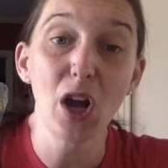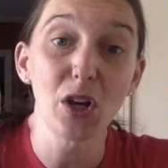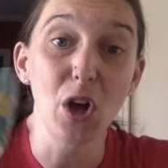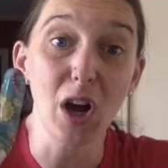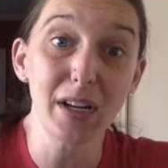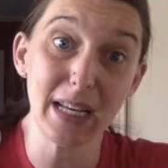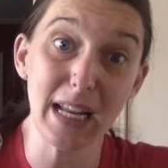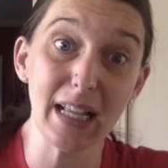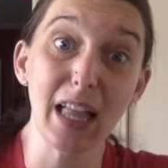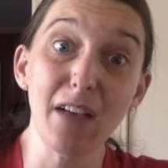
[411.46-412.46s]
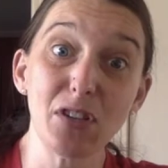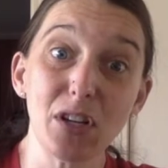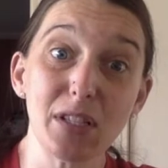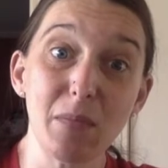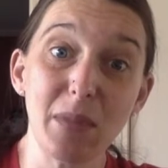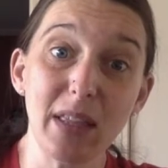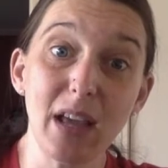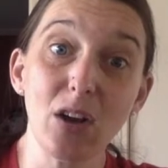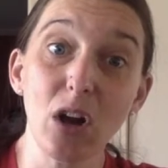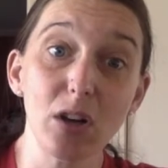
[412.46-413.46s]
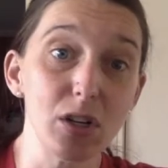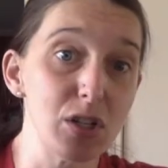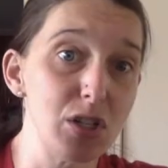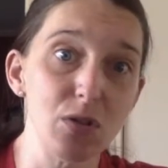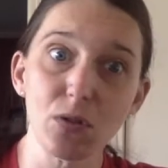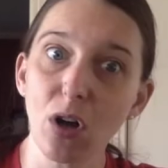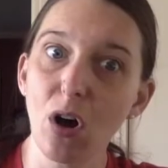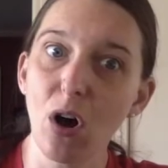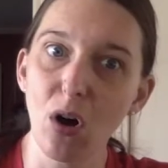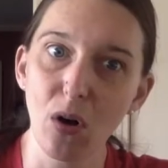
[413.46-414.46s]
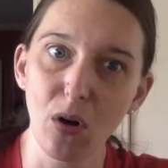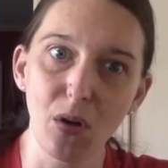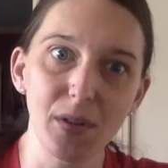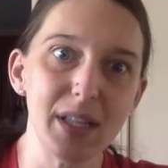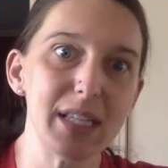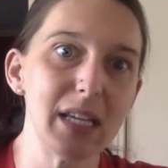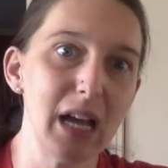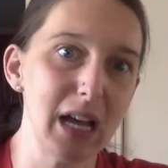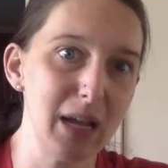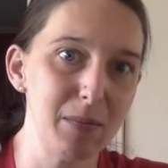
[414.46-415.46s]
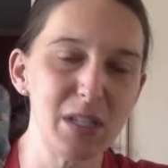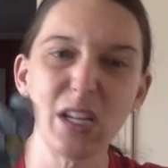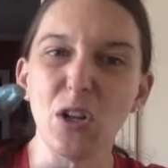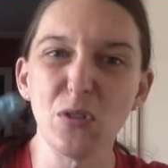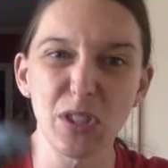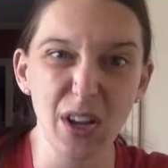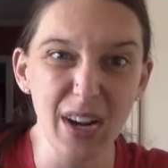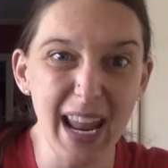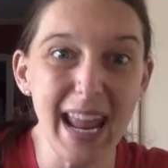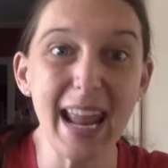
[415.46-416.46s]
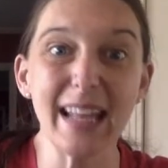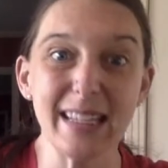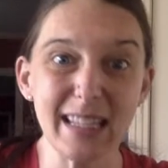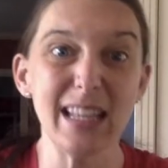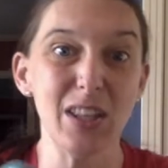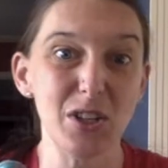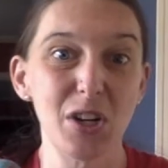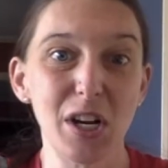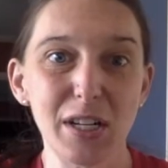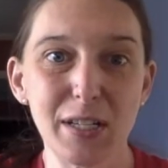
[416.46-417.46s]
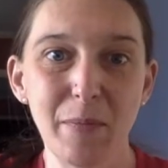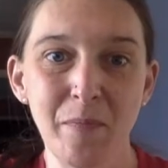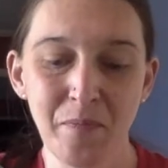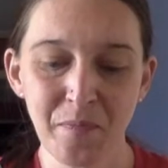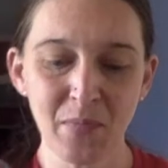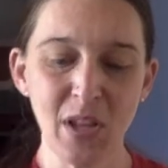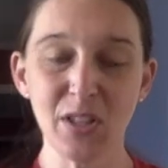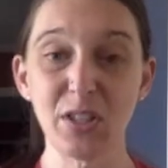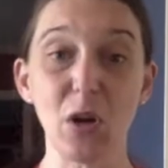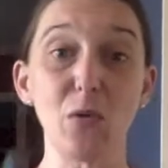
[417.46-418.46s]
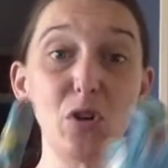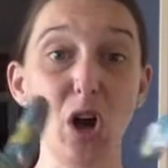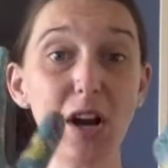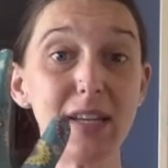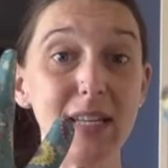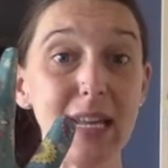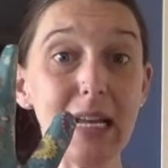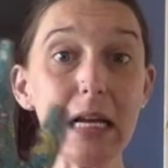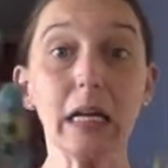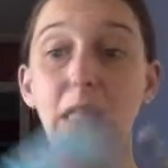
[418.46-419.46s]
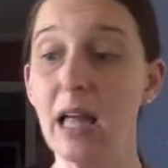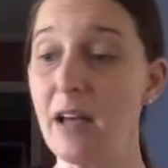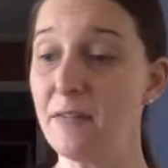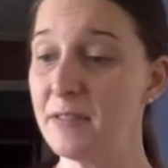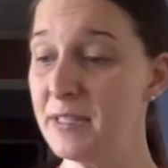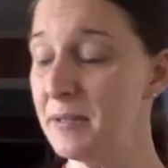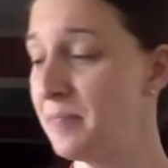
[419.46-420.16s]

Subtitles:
Gardening gloves are something that gardeners use all the time to use their hands in the dirt. So gardening gloves.